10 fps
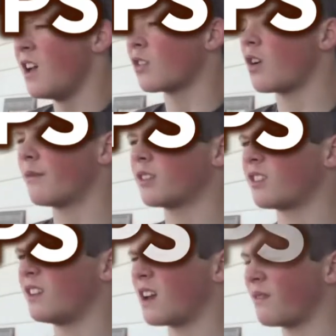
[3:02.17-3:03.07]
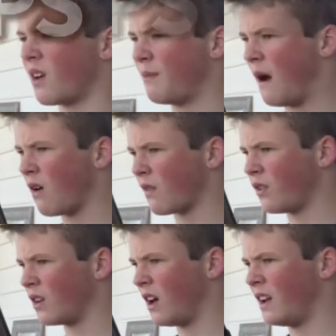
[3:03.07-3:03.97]
So obviously not a very powerful
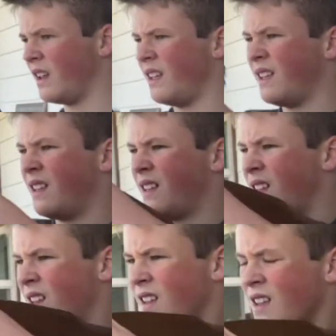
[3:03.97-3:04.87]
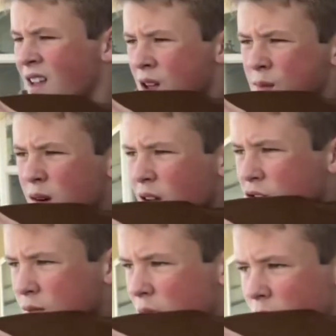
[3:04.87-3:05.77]
gun, but I
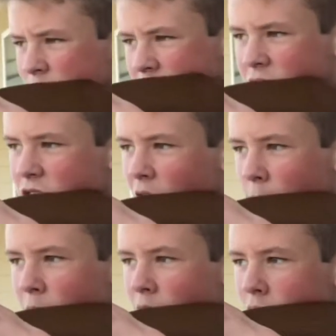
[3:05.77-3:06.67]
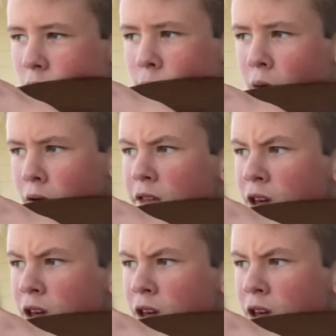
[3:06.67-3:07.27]
should be able to get the job done on some birds.